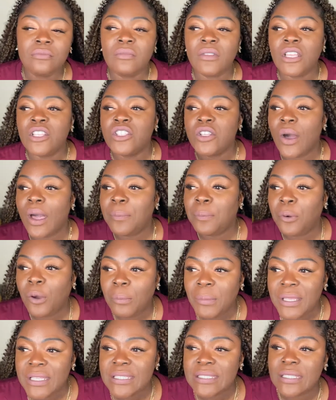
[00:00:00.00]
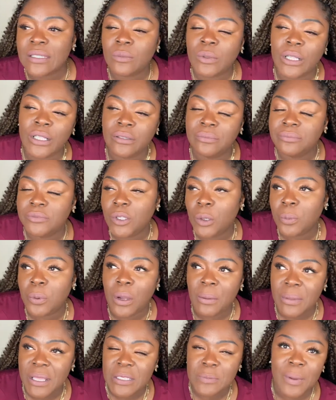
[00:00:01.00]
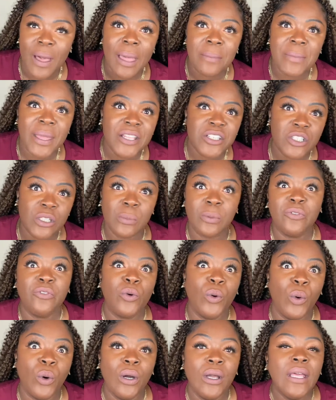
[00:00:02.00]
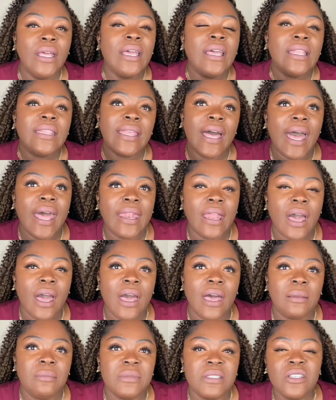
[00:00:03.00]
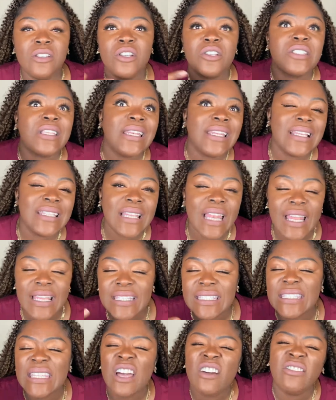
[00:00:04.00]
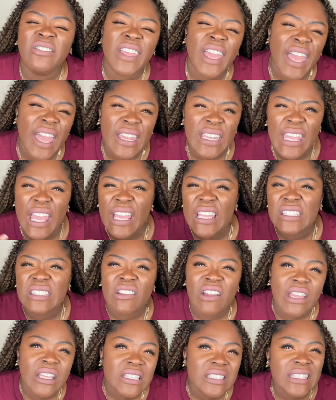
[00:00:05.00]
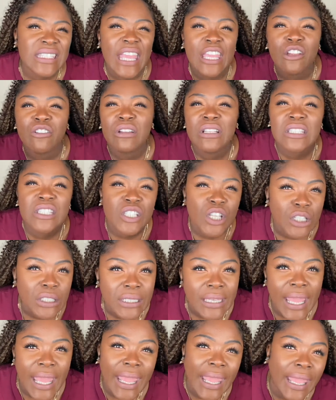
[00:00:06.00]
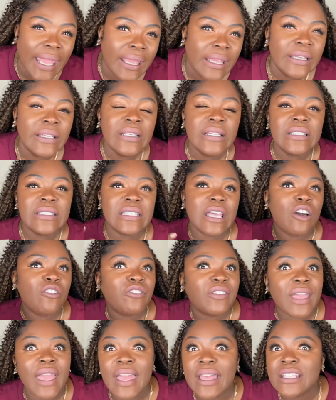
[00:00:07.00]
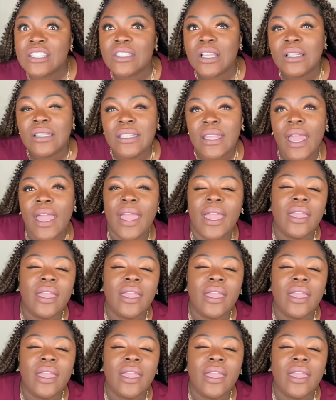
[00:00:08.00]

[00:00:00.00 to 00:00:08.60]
So I promised, well, not promised, but I mentioned before that, you know, Sundays are like self-care days, like sacred Sunday, self-care Sunday,